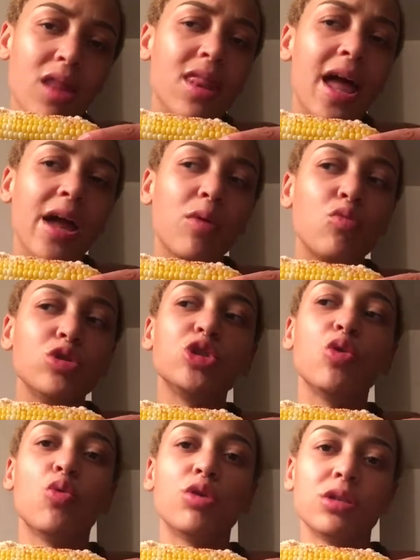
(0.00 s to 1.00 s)
Like, would
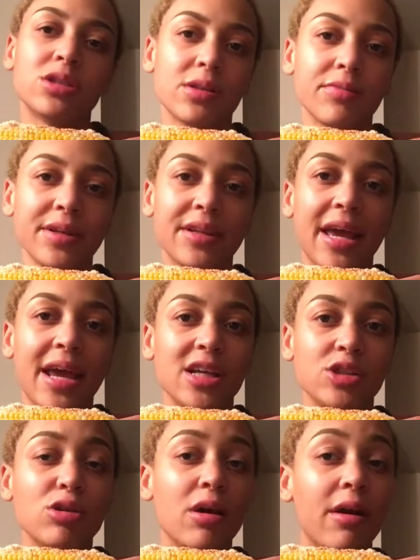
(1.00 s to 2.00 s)
you order something that
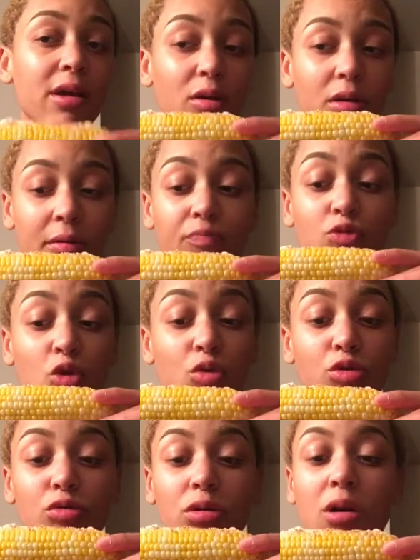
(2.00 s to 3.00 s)
has a
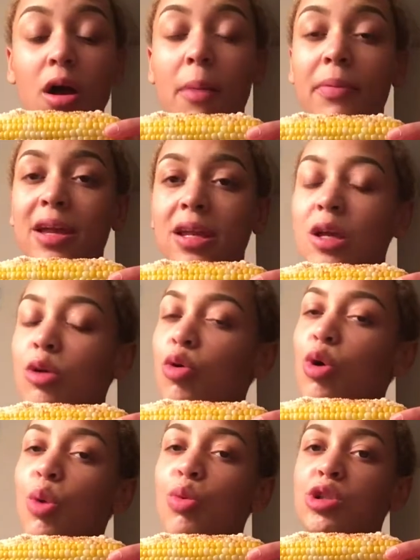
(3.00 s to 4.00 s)
corn on the cob in it?
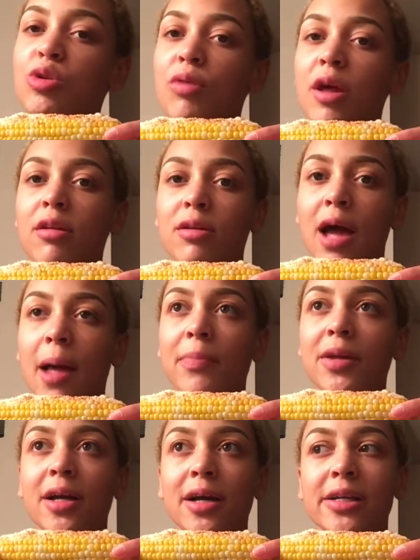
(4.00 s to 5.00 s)
Or would you rather
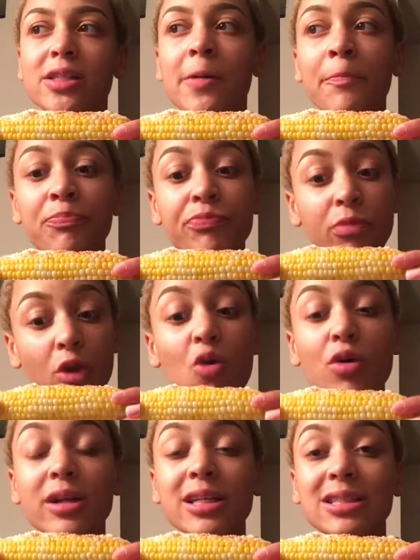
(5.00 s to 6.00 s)
not? Because
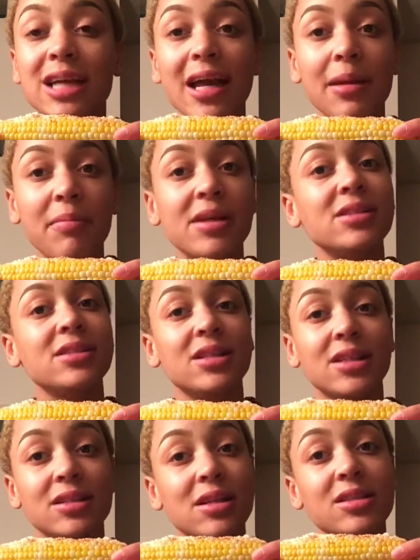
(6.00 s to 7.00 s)
corn is kind of messy
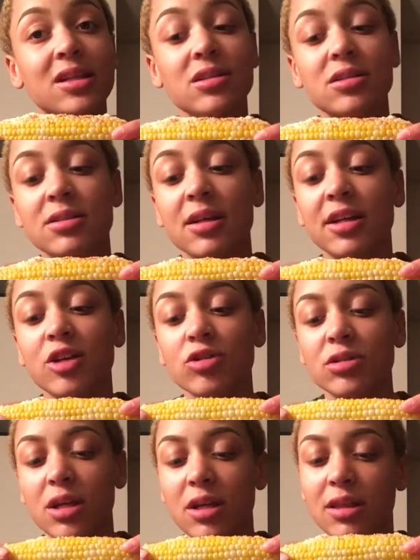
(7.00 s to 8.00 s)
and it does get stuck in
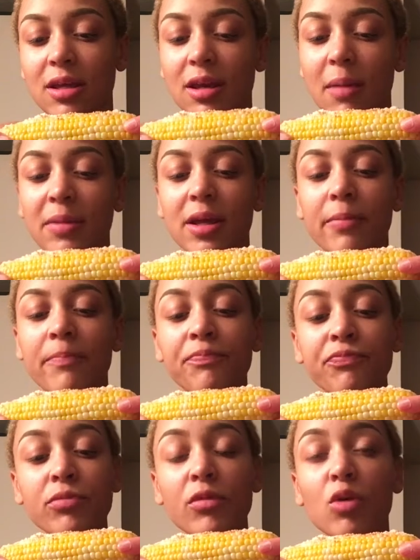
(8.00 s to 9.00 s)
your teeth. And I mean,
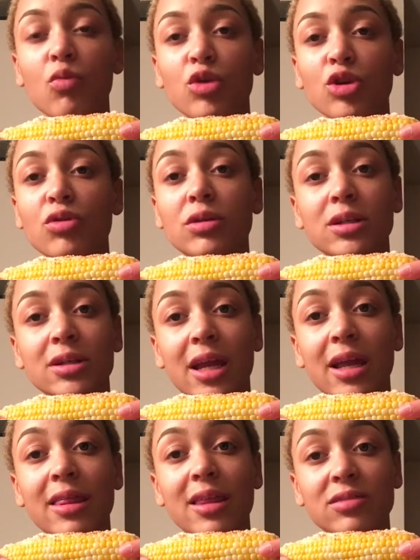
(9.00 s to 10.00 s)
when you're on a
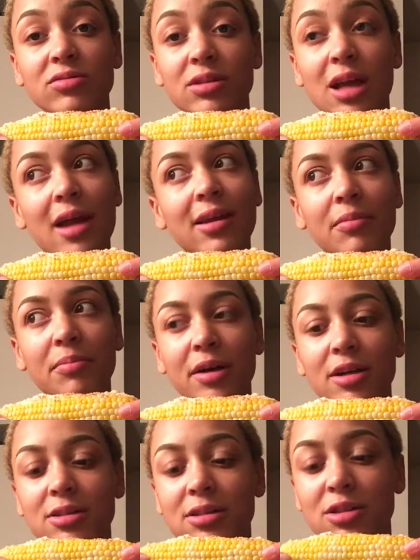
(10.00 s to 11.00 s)
date, that's kind of
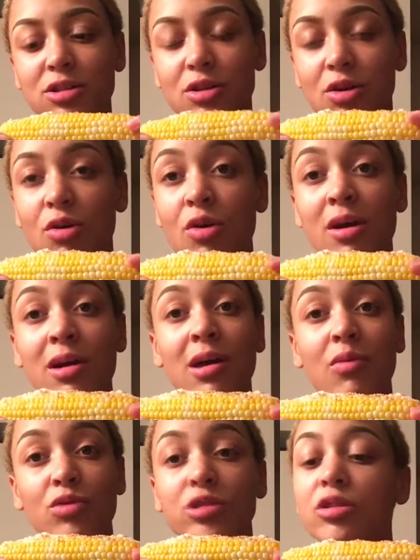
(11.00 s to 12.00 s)
embarrassing. So,
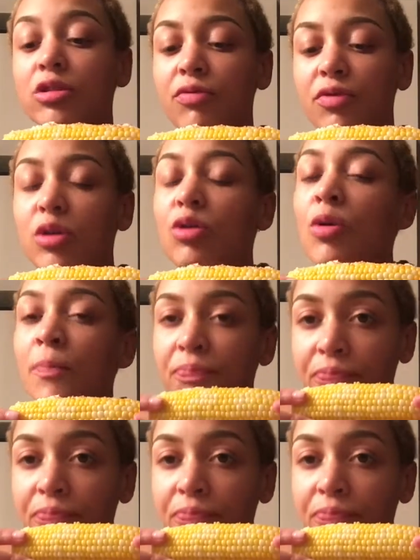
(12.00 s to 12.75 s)
what do you feel?